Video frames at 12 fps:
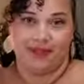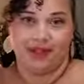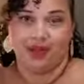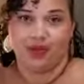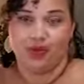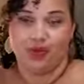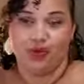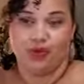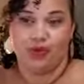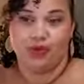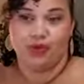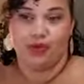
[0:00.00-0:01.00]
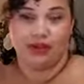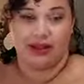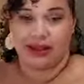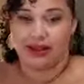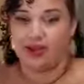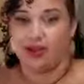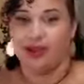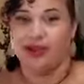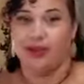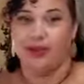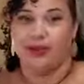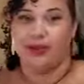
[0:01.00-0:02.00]
If you like to
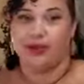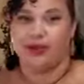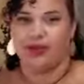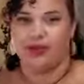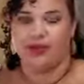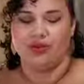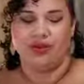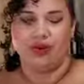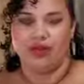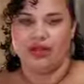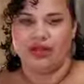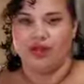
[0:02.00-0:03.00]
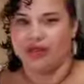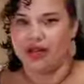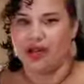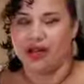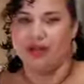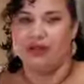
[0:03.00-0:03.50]
cook, but you just don't always have time,